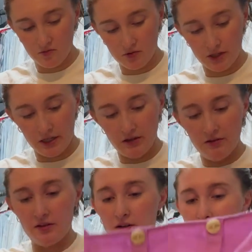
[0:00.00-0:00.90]
really cute
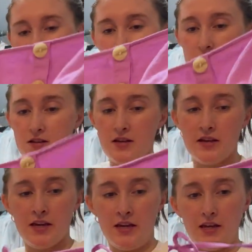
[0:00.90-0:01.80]
stuff.
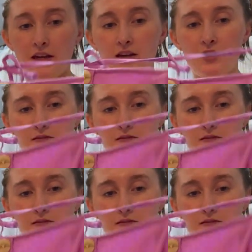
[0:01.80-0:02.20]
And I